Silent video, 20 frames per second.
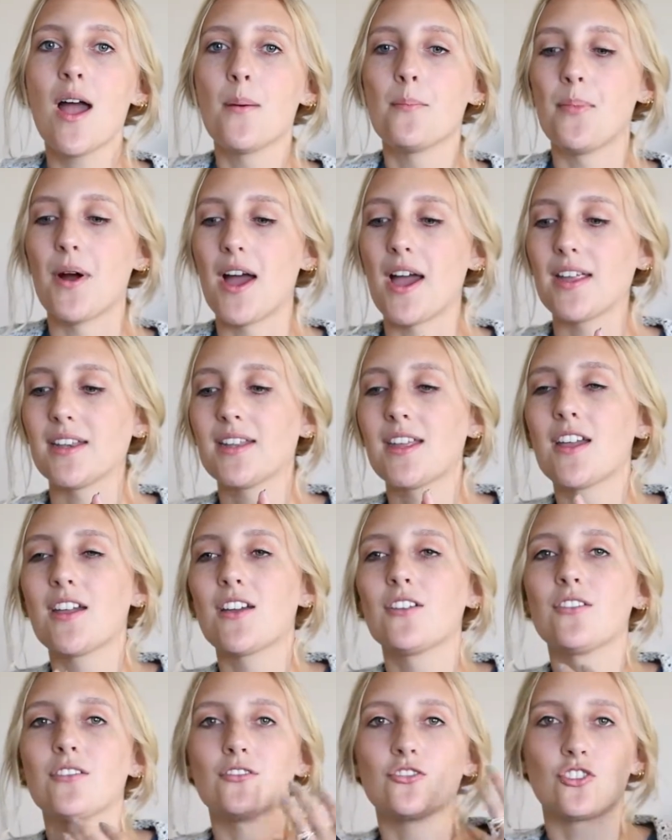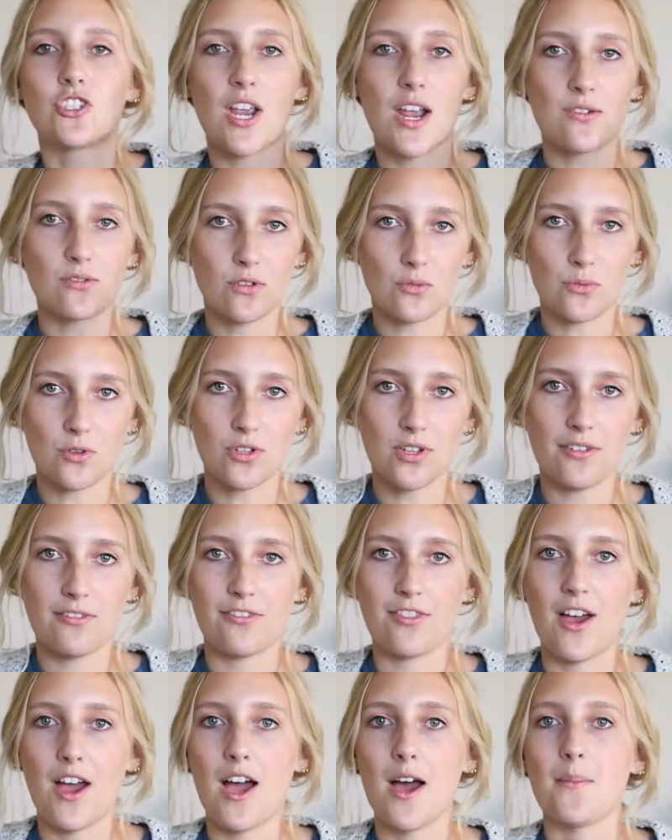But general rule of
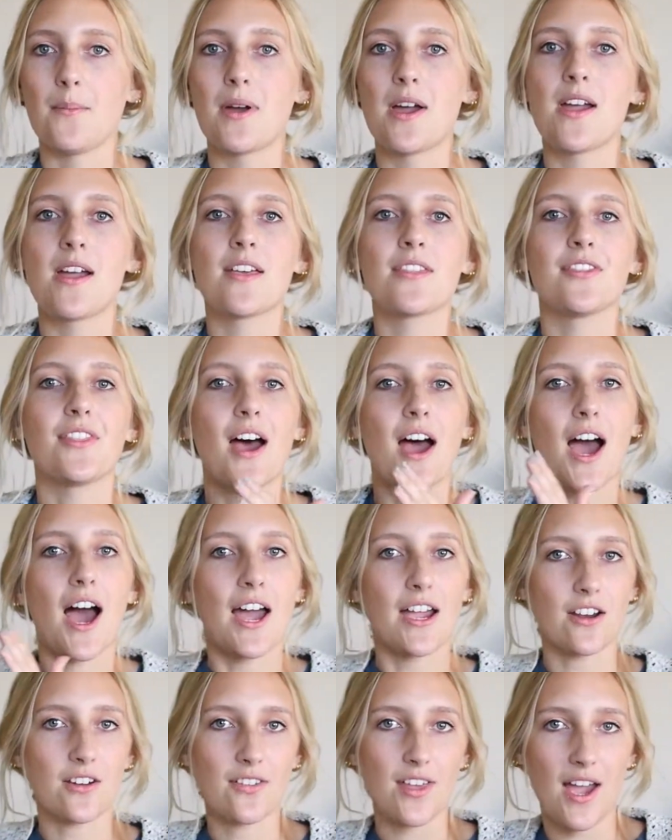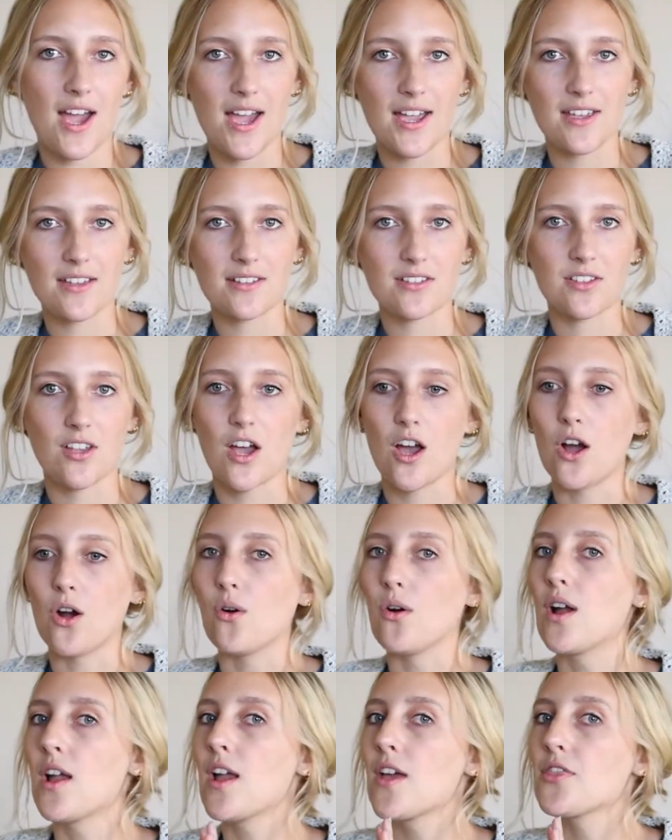thumb, the higher the
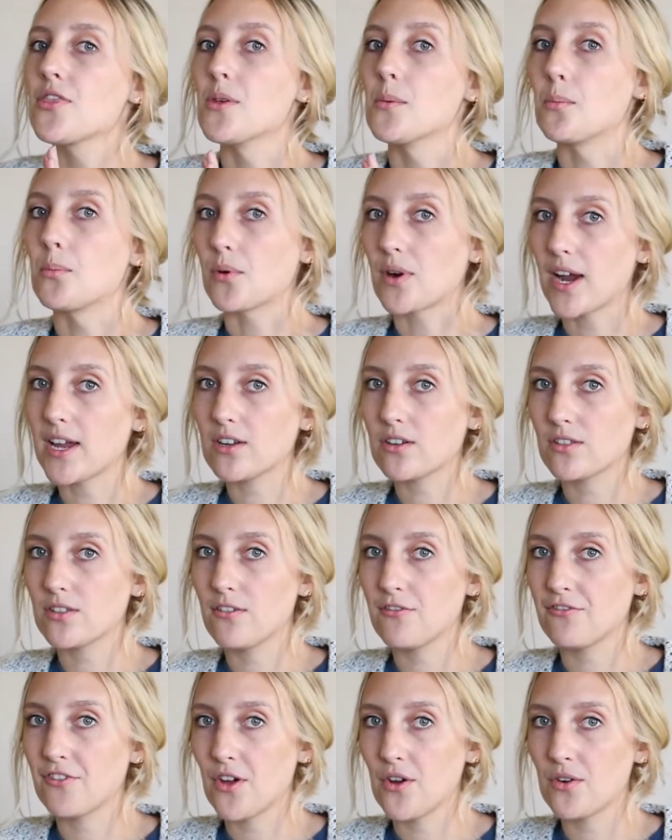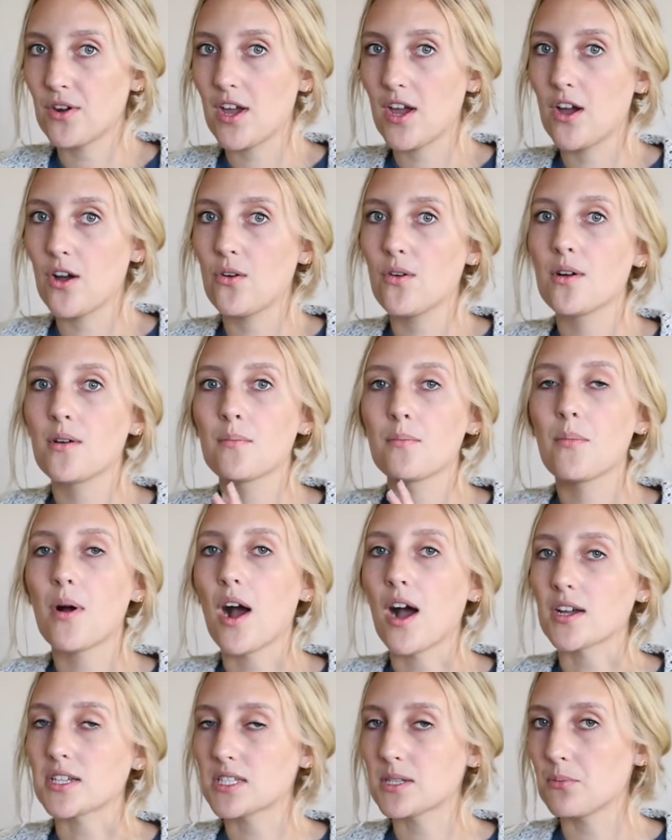ISO, the brighter the photo,
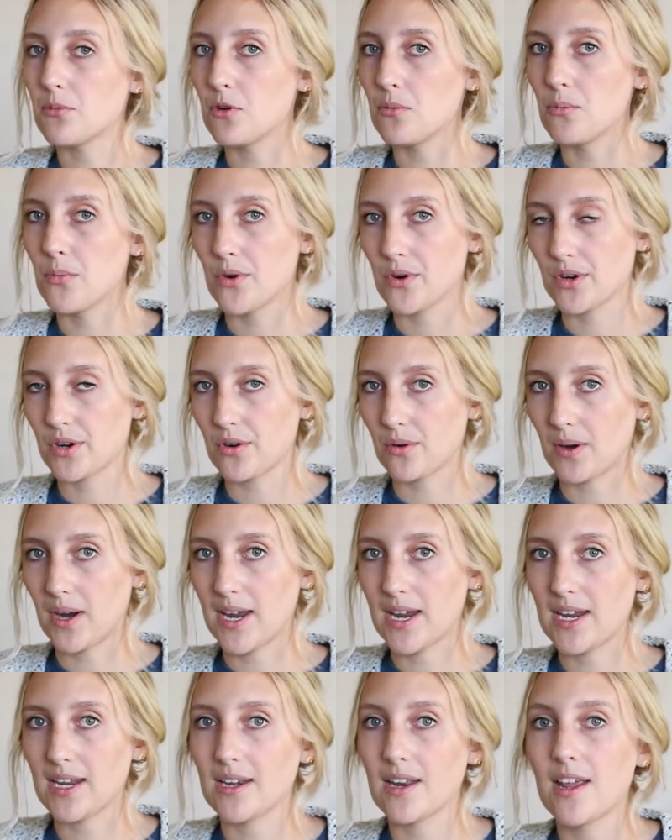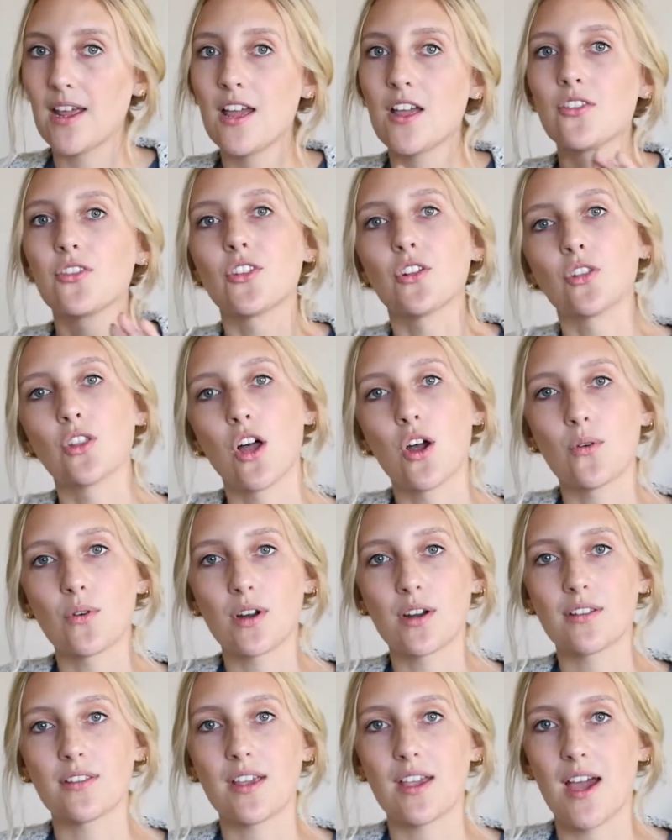possible more grain, the
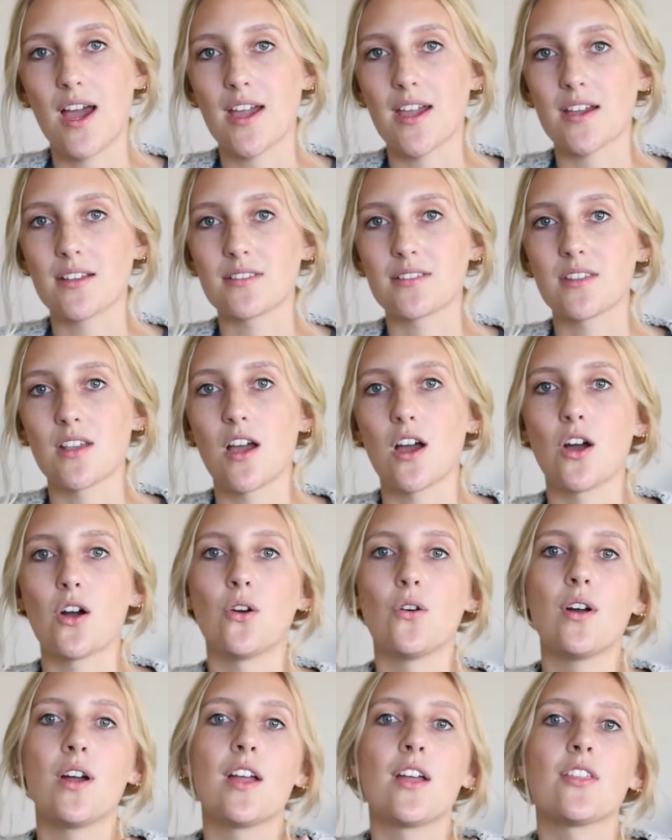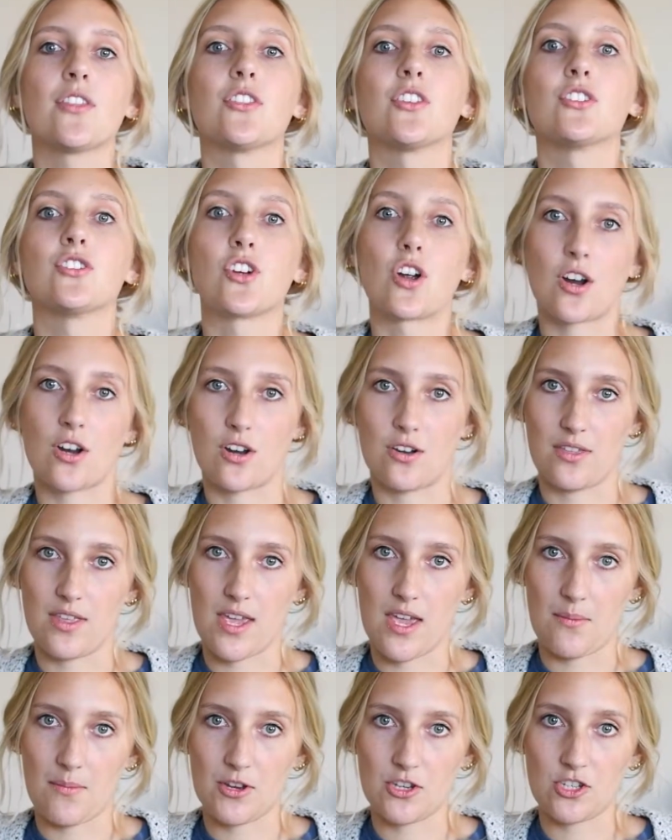lower the ISO, the darker the
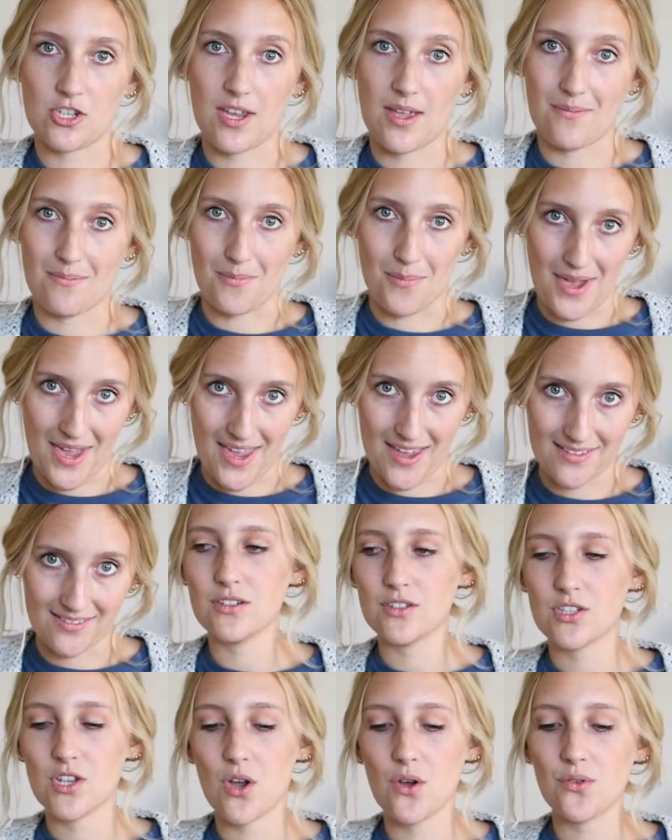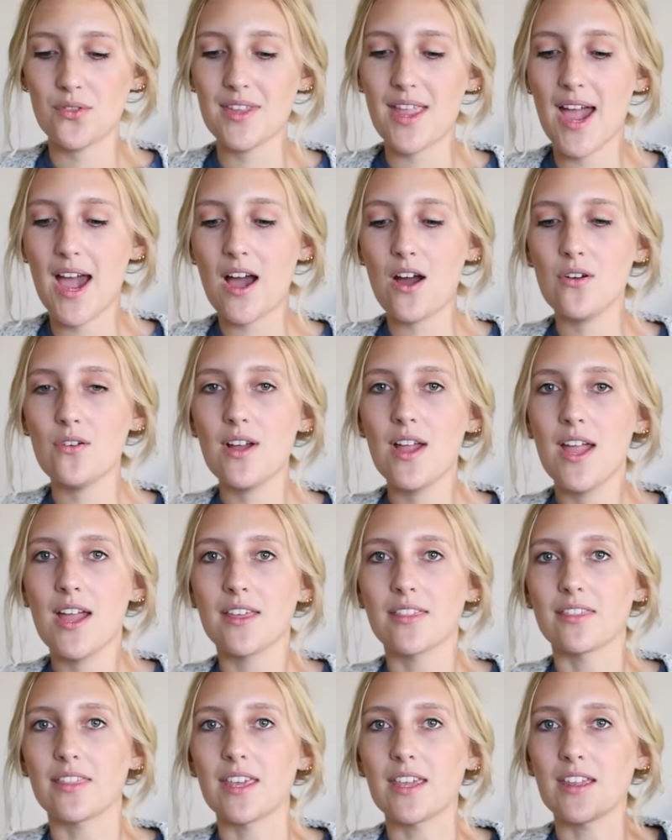image can be. So now
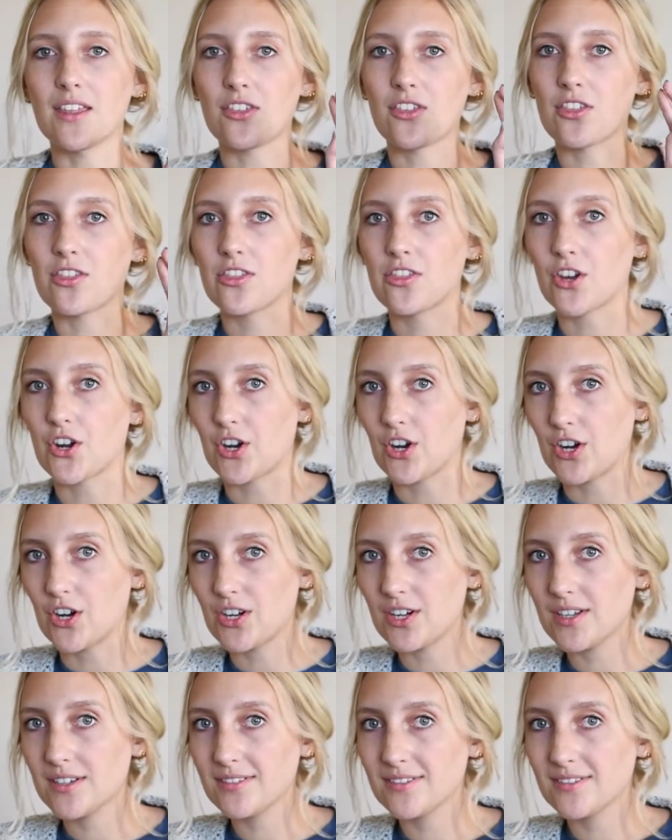the third